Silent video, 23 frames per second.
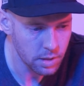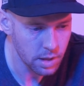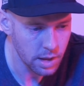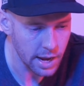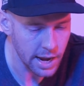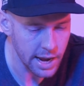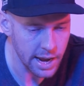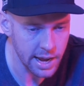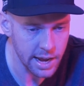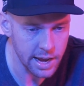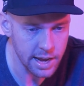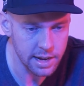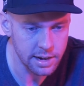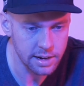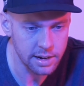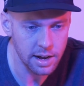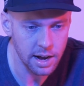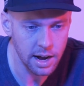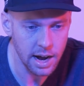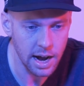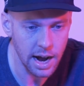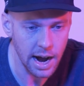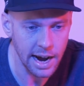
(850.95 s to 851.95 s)
And
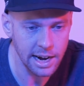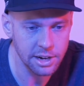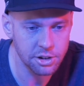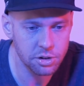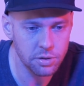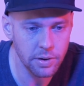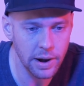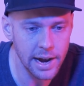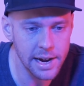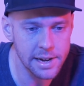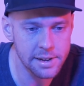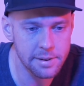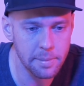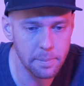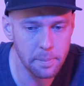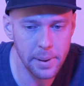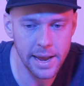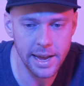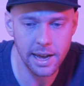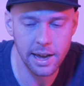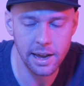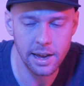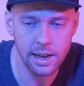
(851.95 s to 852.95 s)
I try to
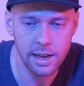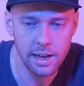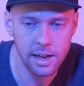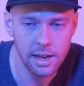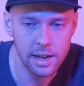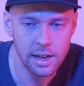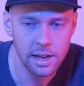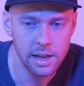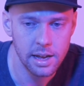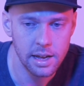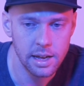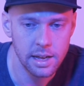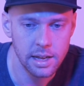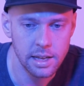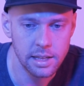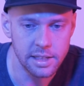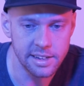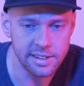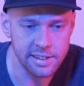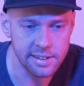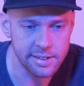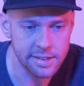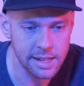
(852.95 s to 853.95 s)
make
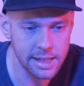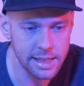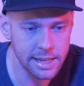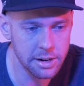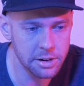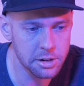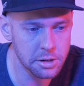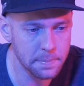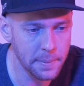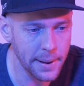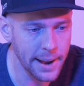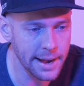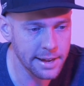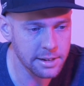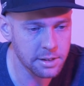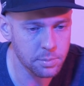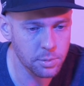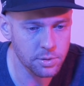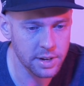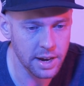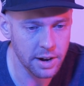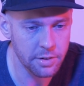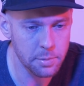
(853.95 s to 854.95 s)
this as clear as
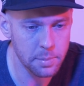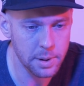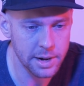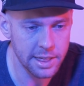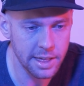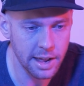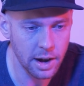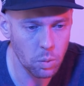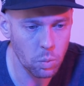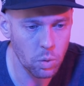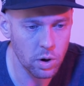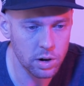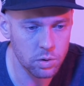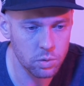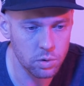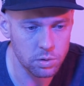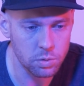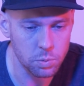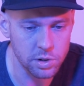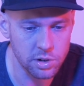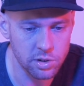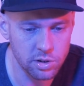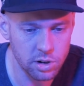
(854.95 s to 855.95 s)
possible to everybody that I work with
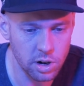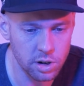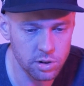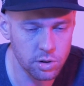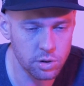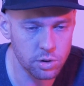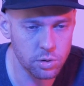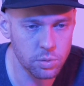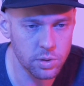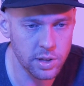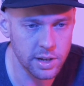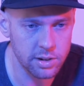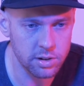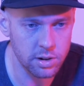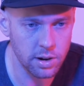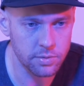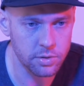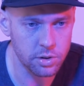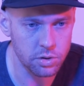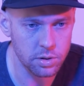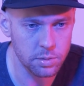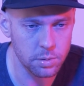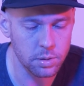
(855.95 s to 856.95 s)
when we start to do things off
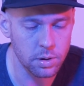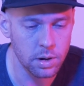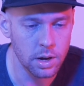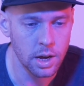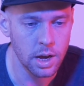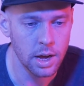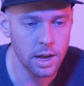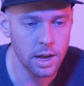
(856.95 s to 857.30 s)
the dribble.